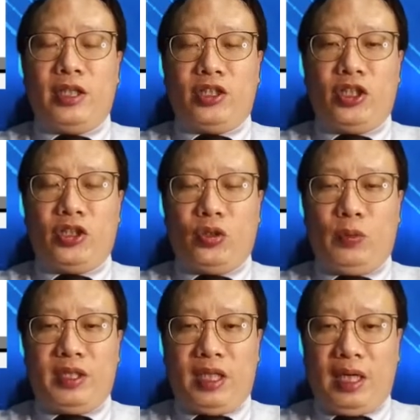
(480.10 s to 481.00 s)
changes
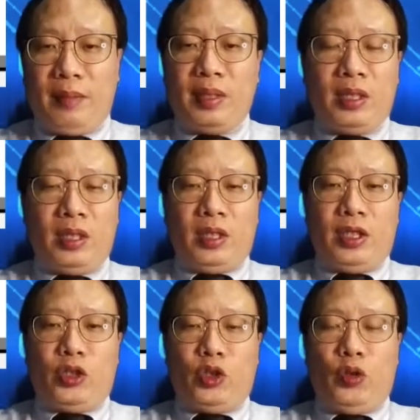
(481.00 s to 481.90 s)
over time.
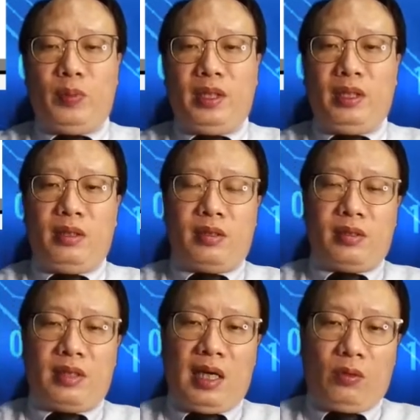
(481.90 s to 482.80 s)
It could be
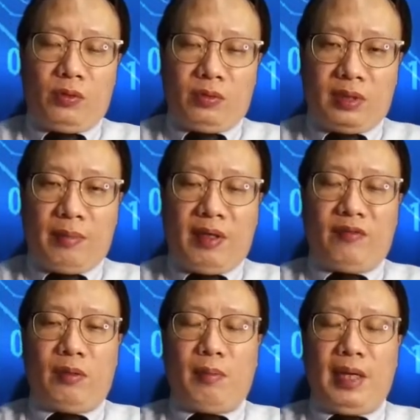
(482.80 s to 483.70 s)
sound coming
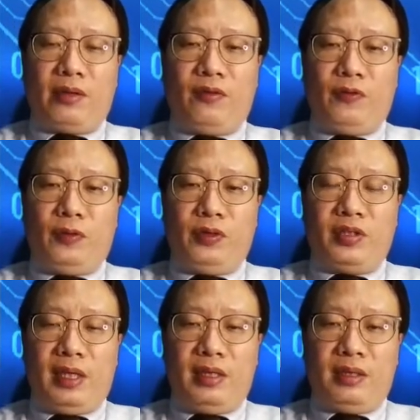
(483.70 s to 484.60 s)
from a microphone
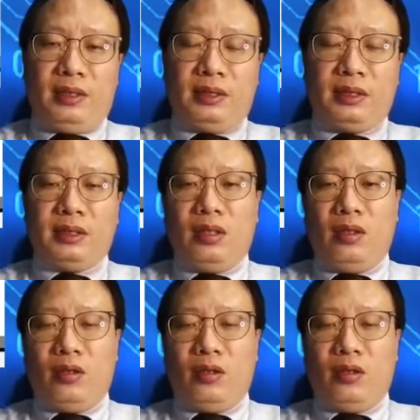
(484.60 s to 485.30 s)
sensor or